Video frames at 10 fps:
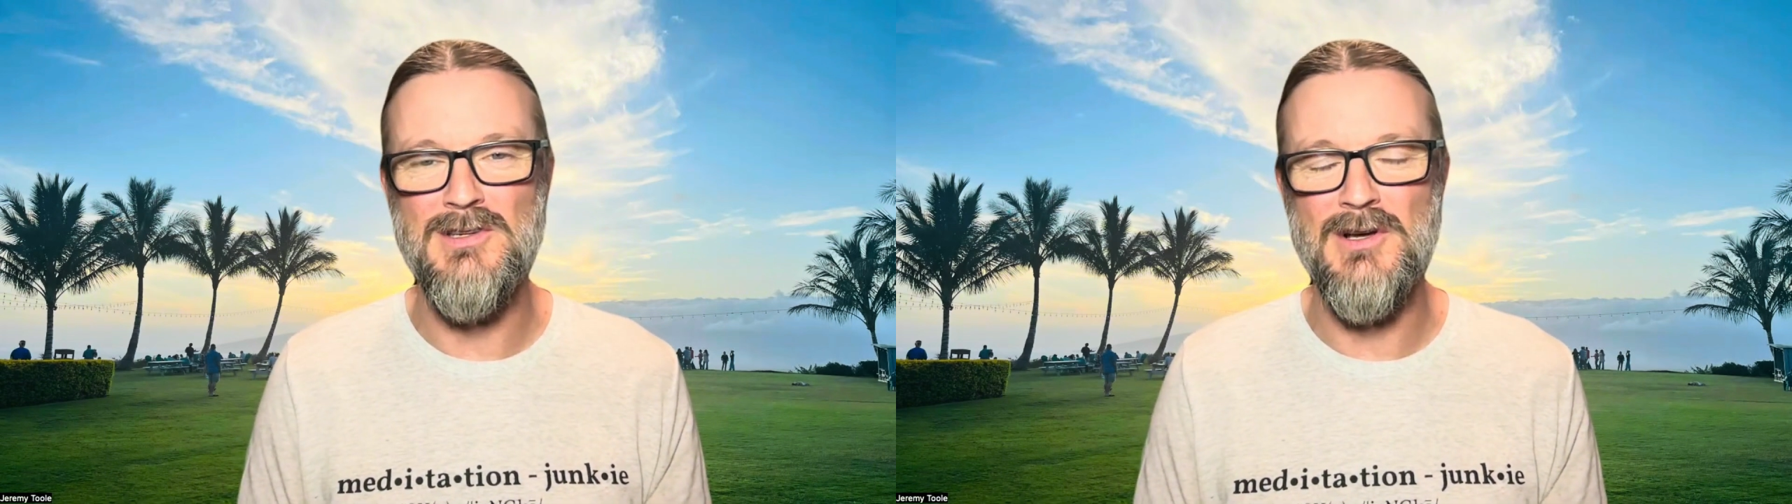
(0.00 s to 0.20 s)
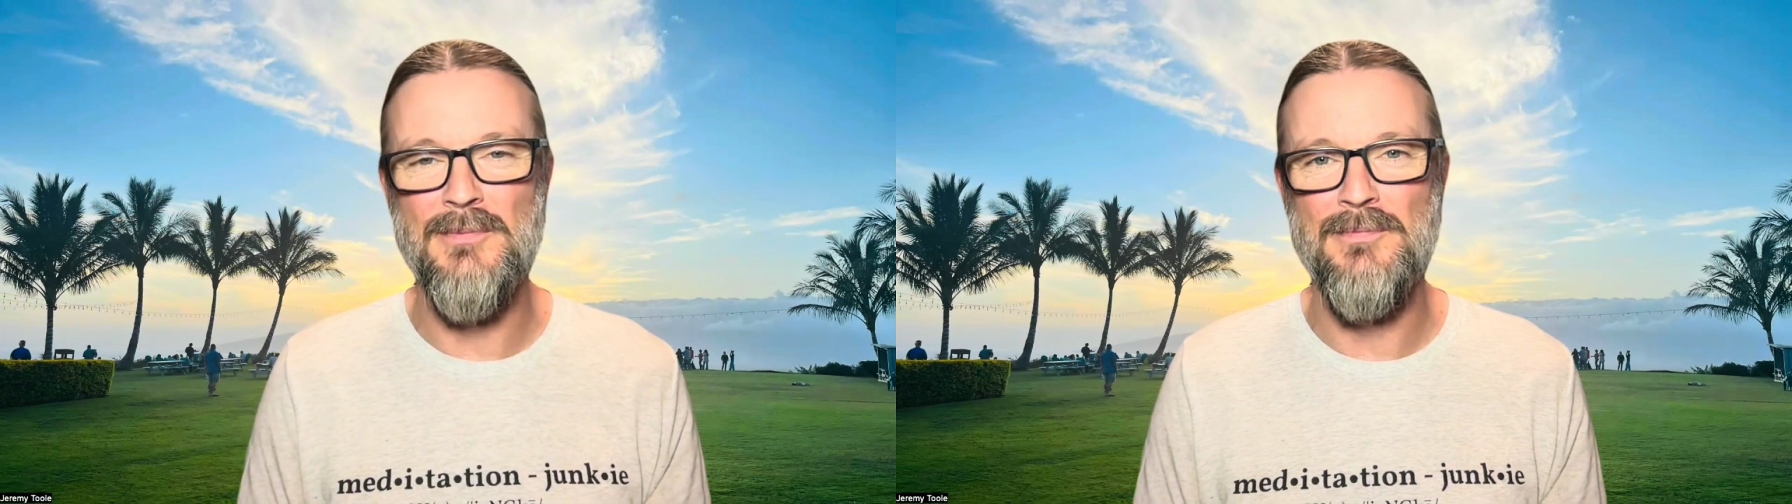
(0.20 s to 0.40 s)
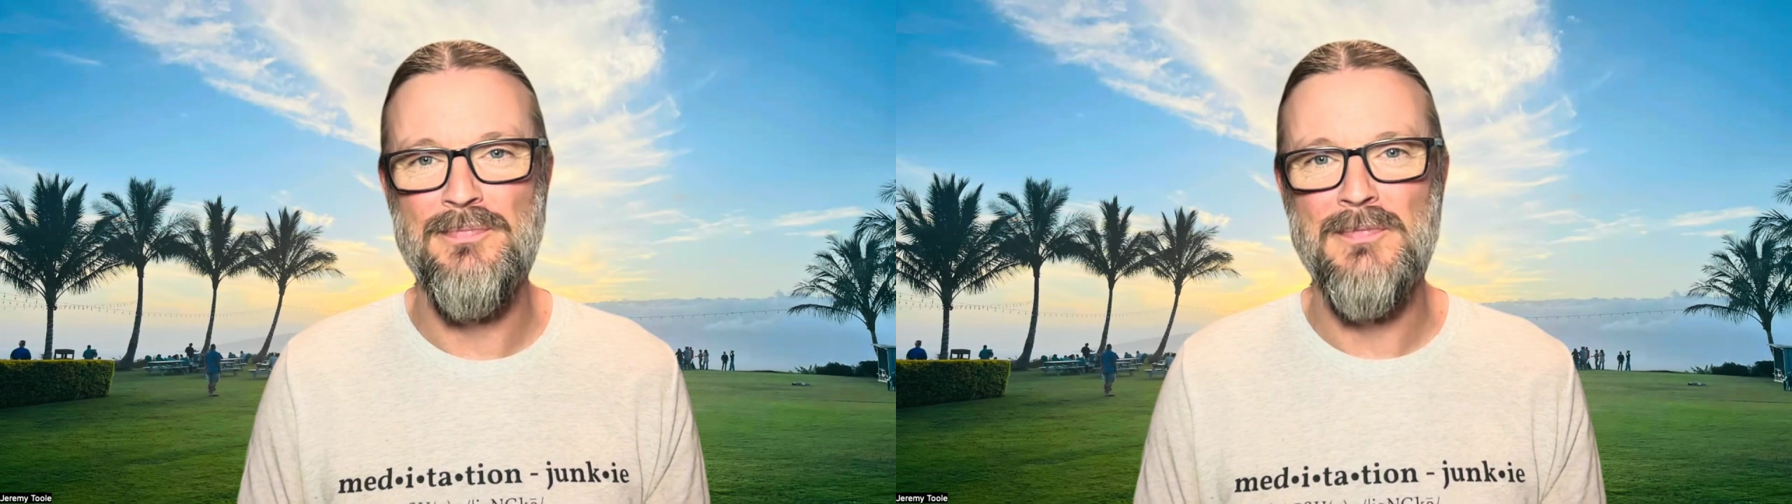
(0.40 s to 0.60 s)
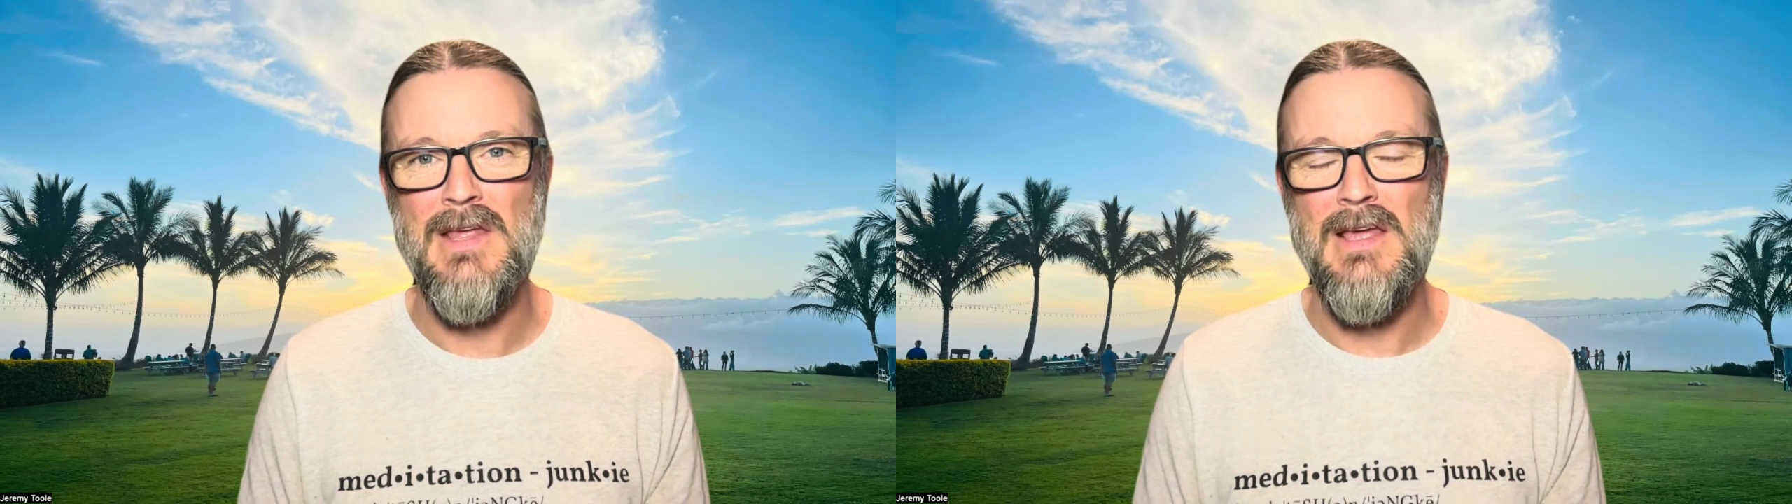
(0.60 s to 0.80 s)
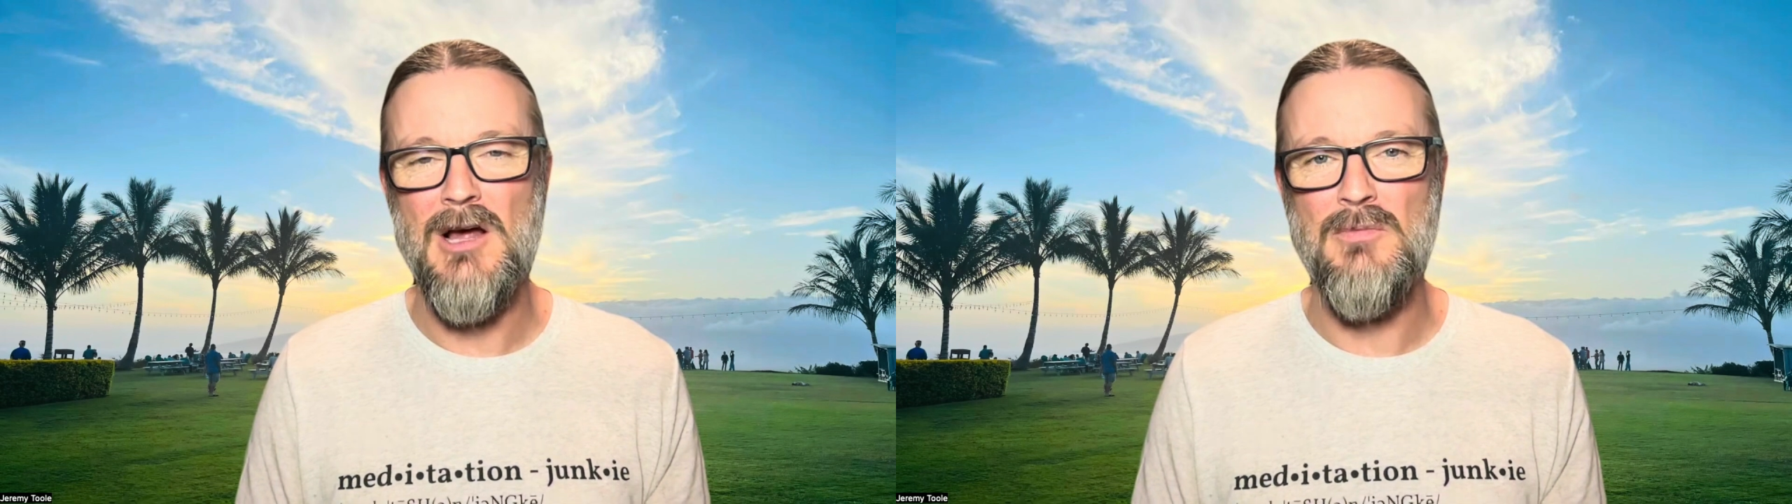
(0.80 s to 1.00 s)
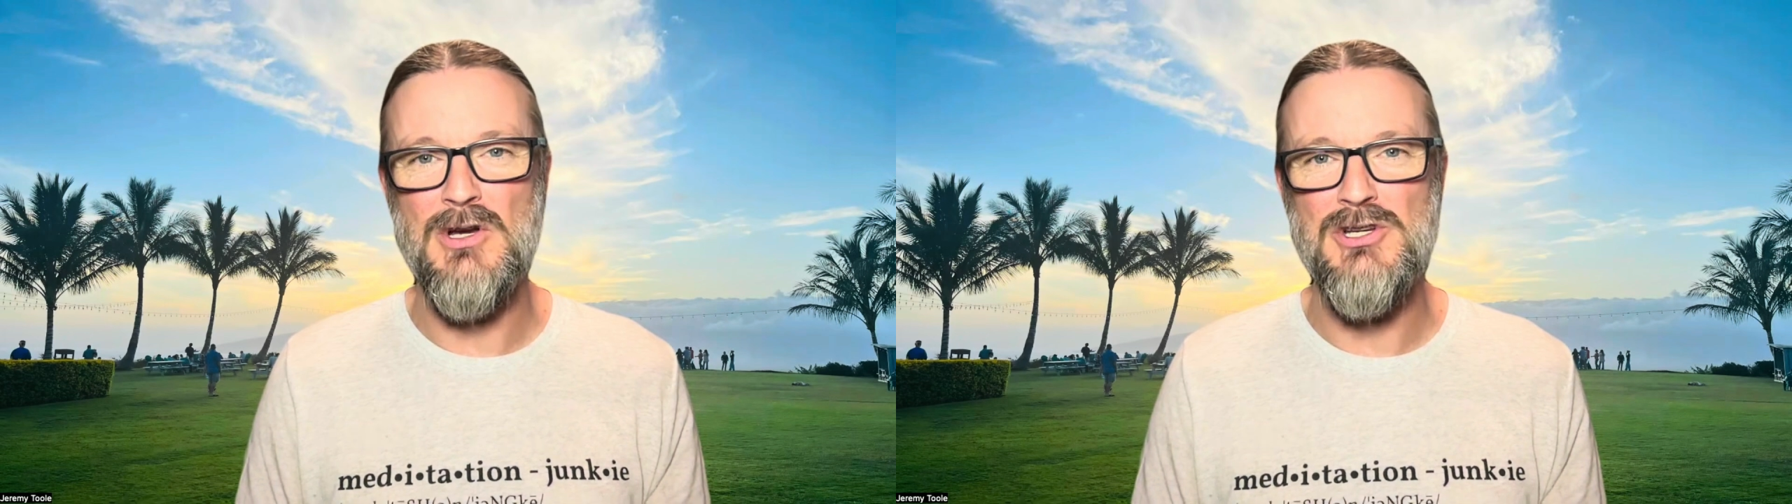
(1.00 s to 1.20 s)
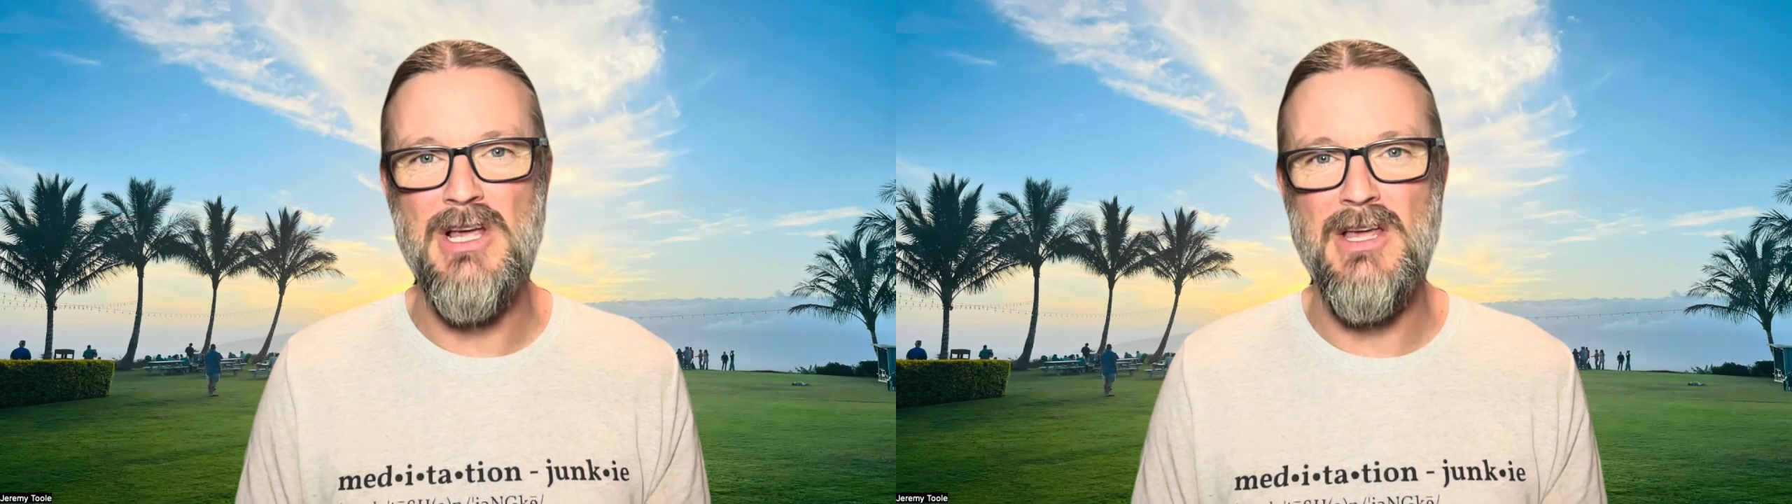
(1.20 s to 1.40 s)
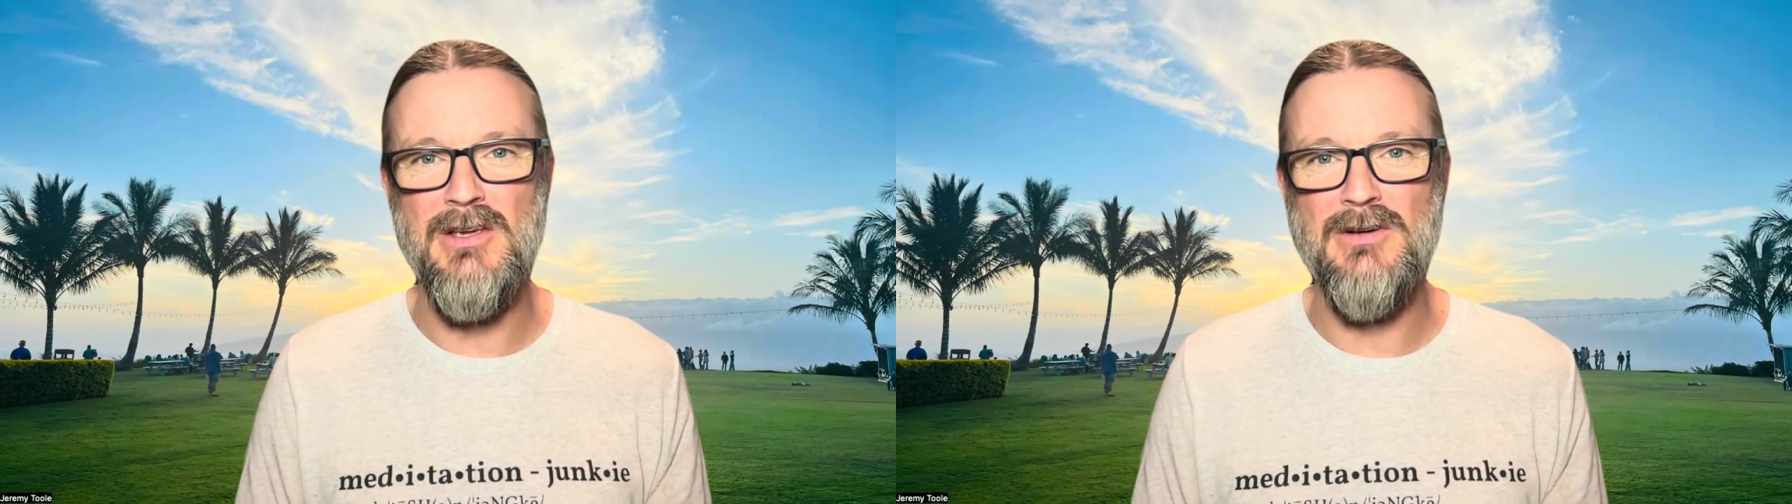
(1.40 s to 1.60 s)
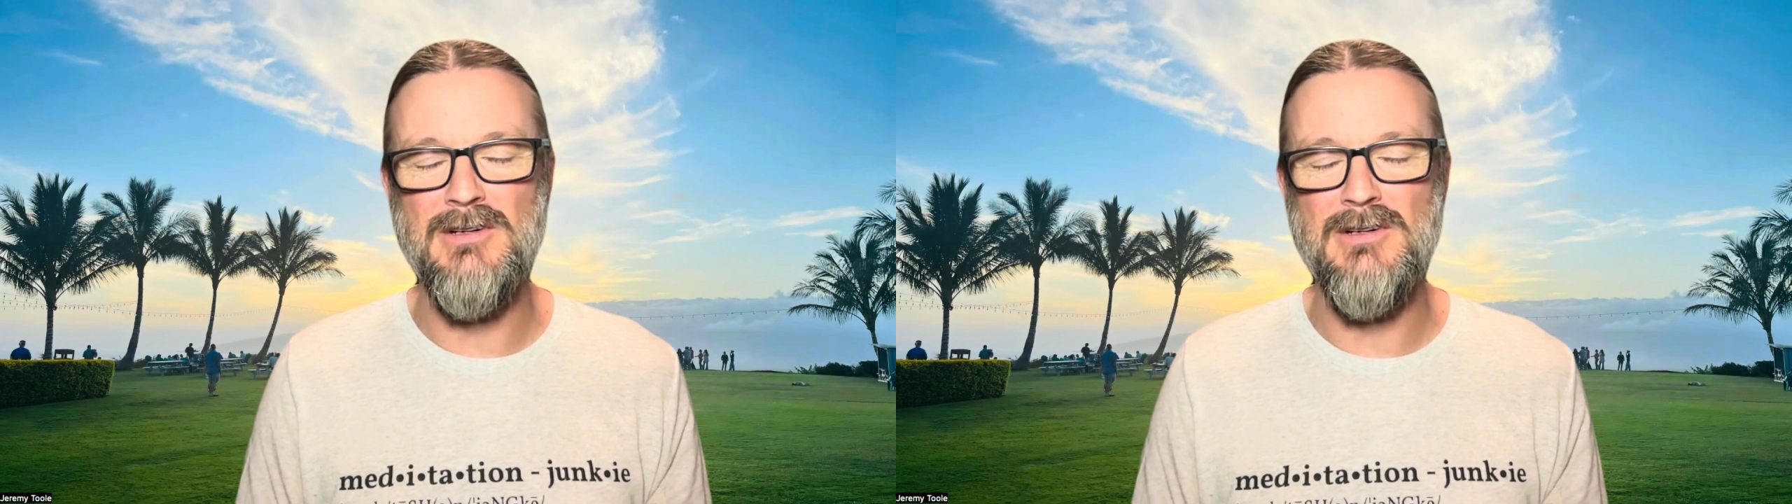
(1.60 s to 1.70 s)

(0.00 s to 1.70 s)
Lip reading: So I appreciate you.